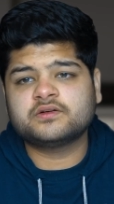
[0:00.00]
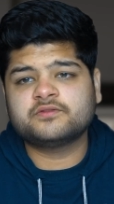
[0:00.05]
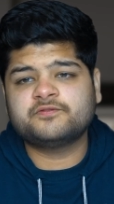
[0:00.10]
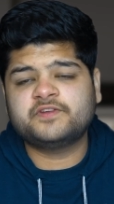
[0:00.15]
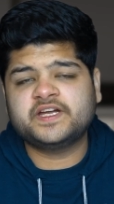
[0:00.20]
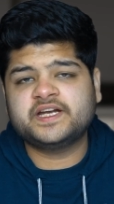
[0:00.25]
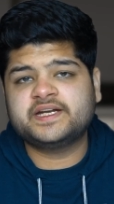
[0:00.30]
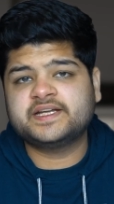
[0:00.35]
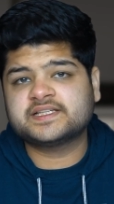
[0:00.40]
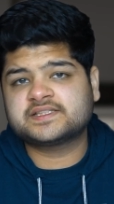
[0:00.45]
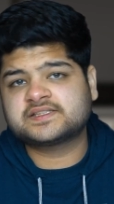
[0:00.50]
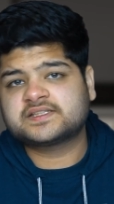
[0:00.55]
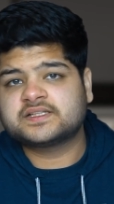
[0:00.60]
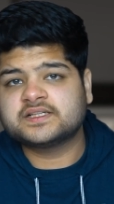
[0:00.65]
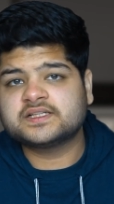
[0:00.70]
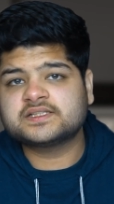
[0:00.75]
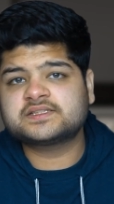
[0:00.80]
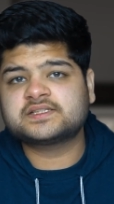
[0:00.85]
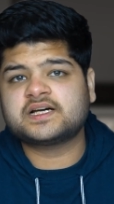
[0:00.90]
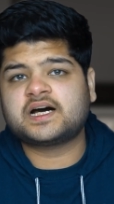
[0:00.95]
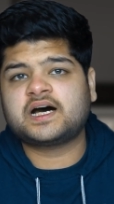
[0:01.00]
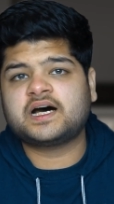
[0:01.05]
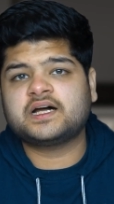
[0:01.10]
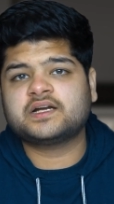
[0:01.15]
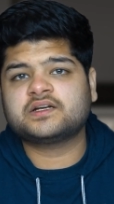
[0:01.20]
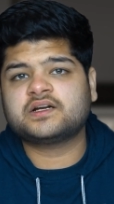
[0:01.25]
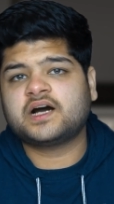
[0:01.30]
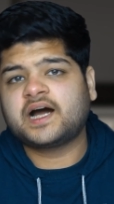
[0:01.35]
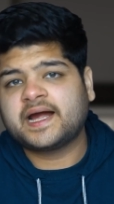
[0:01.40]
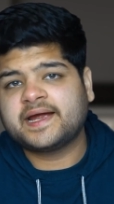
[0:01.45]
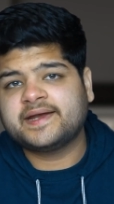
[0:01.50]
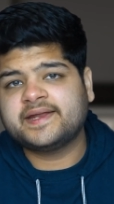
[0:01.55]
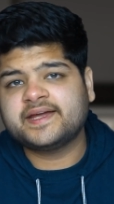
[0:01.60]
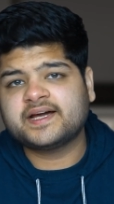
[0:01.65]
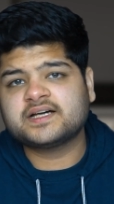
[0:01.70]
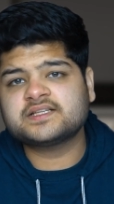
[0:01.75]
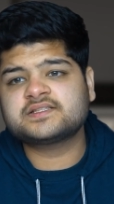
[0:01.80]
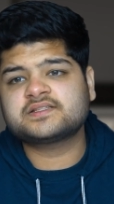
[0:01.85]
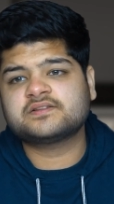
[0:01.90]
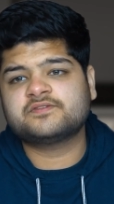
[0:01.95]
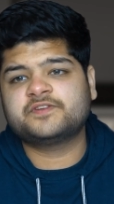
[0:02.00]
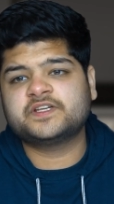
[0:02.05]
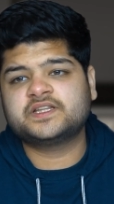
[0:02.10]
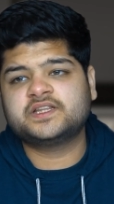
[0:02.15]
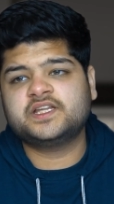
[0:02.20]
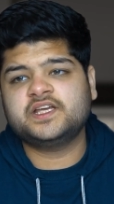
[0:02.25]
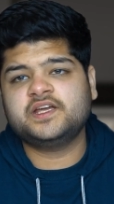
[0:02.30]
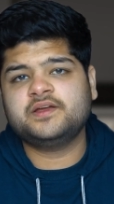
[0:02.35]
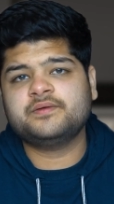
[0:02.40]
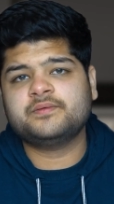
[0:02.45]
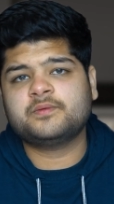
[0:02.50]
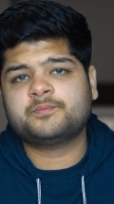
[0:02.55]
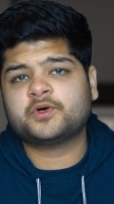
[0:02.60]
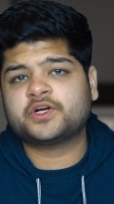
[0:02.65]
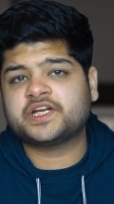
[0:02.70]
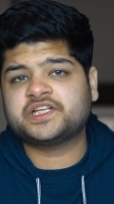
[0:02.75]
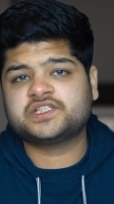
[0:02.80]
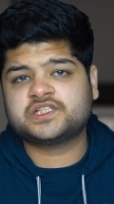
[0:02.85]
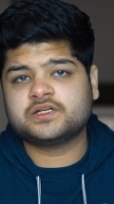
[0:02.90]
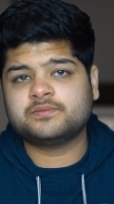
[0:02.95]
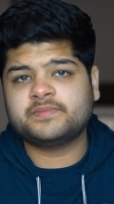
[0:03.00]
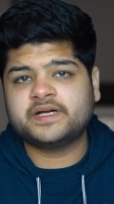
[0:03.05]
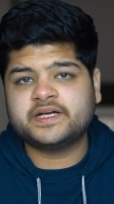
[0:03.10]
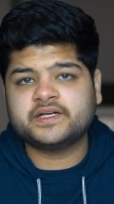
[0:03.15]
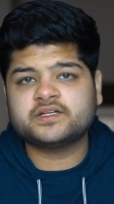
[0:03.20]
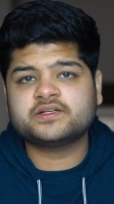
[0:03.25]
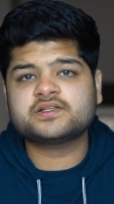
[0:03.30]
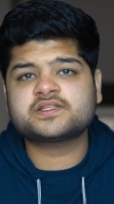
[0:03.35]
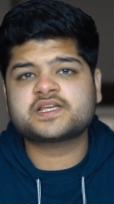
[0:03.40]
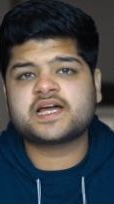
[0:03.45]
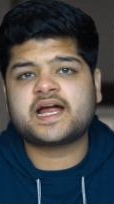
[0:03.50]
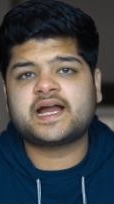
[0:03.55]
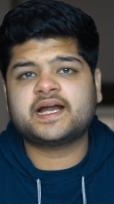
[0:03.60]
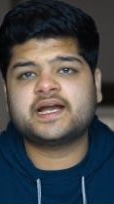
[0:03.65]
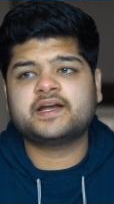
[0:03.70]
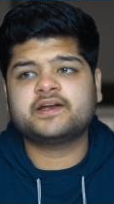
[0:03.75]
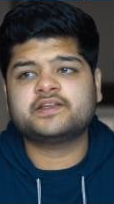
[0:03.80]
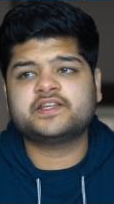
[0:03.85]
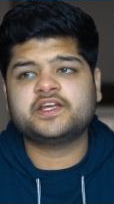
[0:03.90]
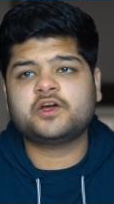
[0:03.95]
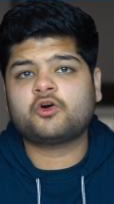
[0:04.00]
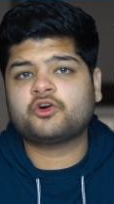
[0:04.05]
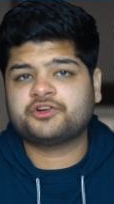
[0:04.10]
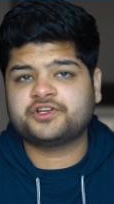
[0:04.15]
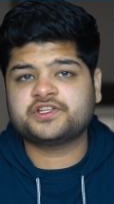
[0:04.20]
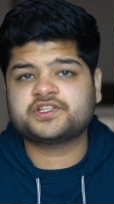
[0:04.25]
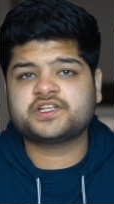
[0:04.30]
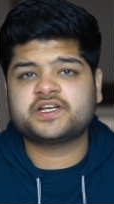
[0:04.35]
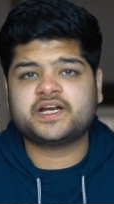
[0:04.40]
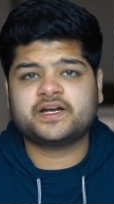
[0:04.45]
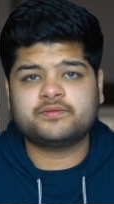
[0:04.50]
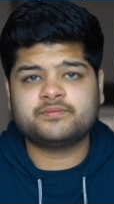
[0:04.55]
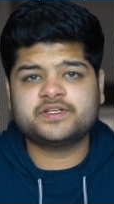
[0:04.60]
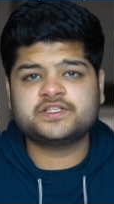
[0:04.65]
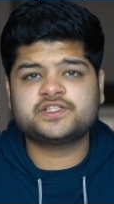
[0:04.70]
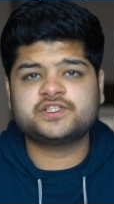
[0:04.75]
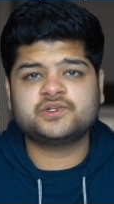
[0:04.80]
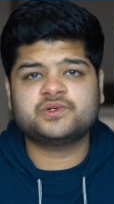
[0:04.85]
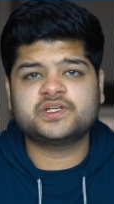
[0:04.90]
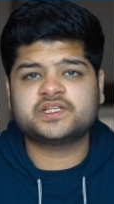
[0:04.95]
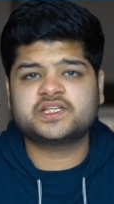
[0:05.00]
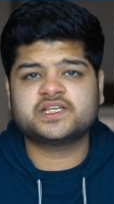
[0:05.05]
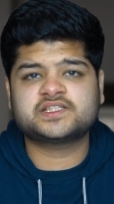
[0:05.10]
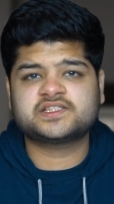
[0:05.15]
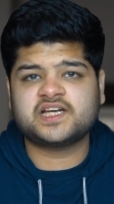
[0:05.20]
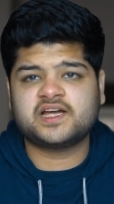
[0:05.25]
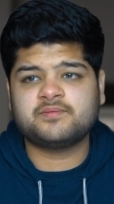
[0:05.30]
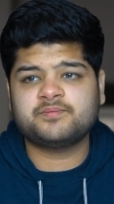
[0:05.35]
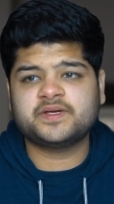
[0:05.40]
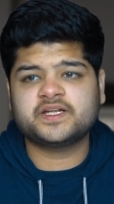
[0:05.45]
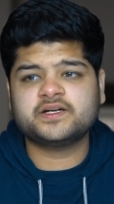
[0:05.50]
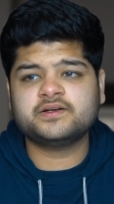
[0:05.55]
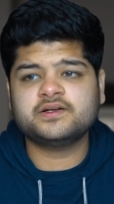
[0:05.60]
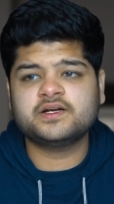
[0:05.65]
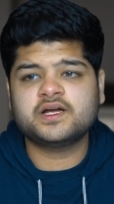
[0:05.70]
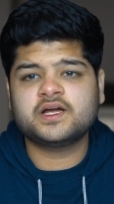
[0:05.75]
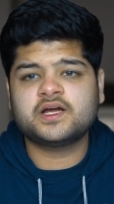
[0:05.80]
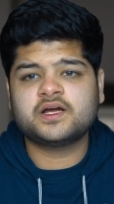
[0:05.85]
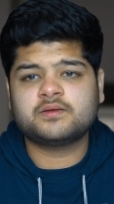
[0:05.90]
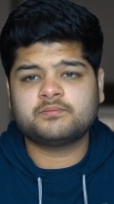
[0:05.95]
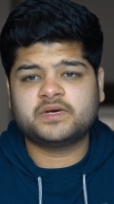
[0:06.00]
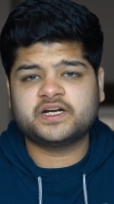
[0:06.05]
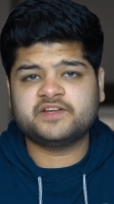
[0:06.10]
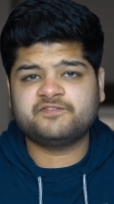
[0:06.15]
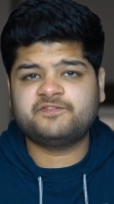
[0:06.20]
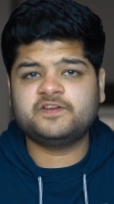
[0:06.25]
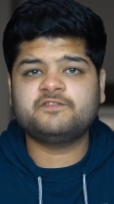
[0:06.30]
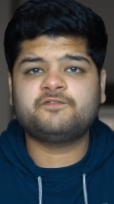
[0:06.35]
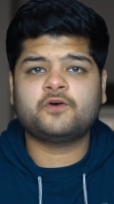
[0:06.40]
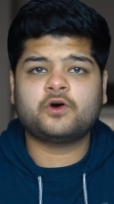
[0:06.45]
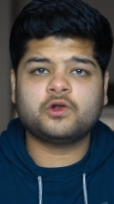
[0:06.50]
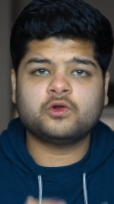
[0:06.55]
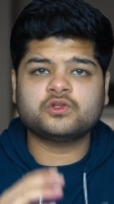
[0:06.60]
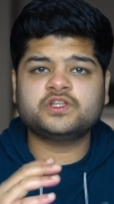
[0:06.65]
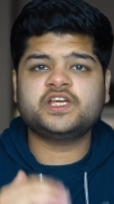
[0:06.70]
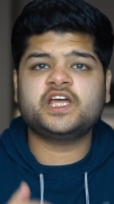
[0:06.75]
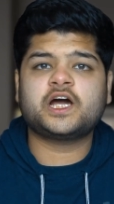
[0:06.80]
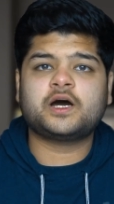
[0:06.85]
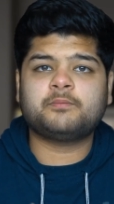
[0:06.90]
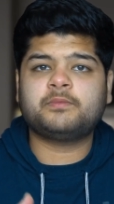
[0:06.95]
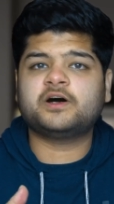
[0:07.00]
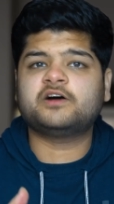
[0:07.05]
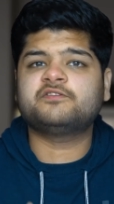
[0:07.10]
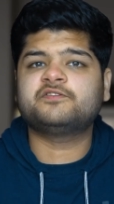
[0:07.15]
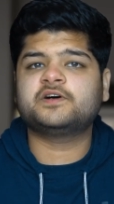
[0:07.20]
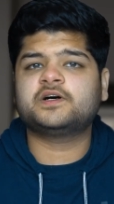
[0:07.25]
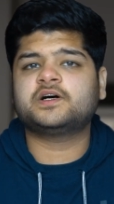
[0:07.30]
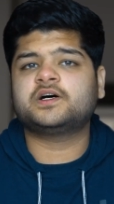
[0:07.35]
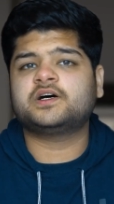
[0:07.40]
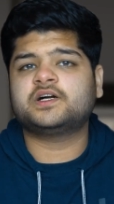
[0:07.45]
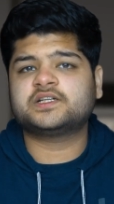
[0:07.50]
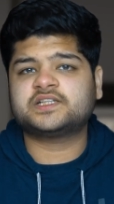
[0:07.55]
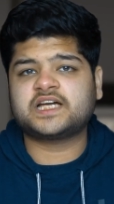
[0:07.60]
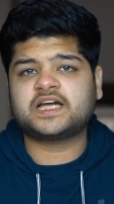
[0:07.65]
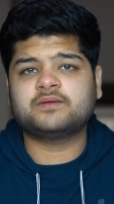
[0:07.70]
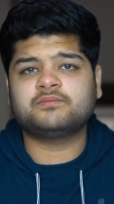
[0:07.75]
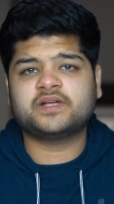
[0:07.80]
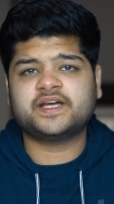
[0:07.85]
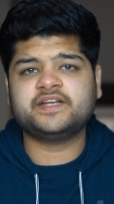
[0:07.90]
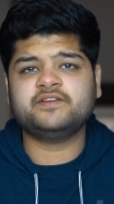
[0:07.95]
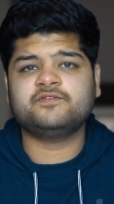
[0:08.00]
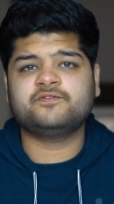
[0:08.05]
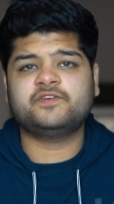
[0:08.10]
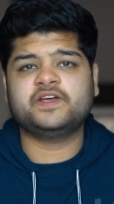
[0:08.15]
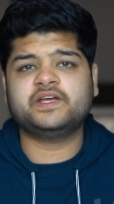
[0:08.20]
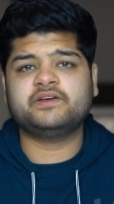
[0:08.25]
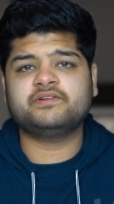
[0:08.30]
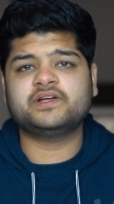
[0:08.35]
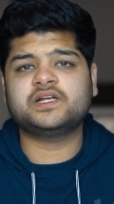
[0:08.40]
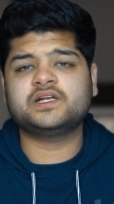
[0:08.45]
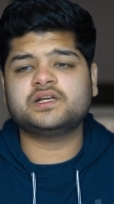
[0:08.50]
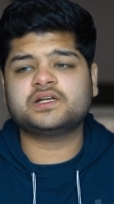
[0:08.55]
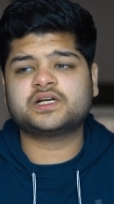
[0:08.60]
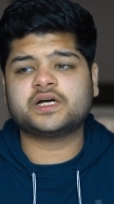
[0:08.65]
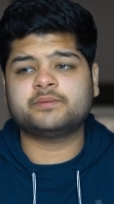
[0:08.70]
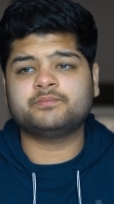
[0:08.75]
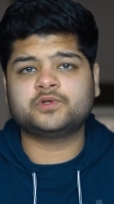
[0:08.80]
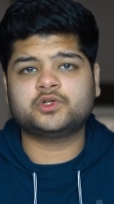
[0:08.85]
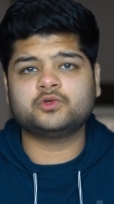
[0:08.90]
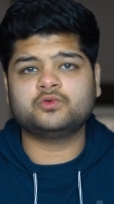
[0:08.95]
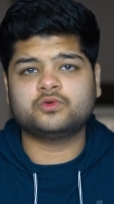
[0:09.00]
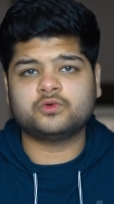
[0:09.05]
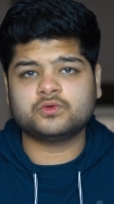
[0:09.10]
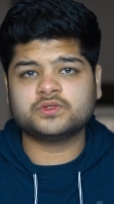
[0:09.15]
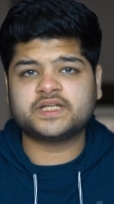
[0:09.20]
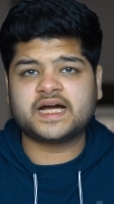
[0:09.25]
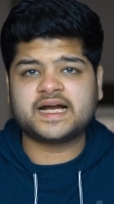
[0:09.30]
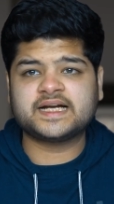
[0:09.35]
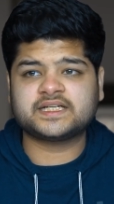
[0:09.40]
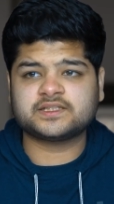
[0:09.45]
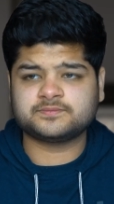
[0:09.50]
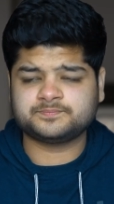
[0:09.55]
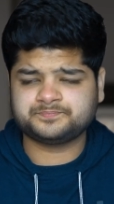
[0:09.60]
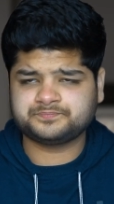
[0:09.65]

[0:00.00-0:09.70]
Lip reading: we discuss our ideas with the potential mentors and the organization admins during this time period. But if we follow the above timeline, we will come to know that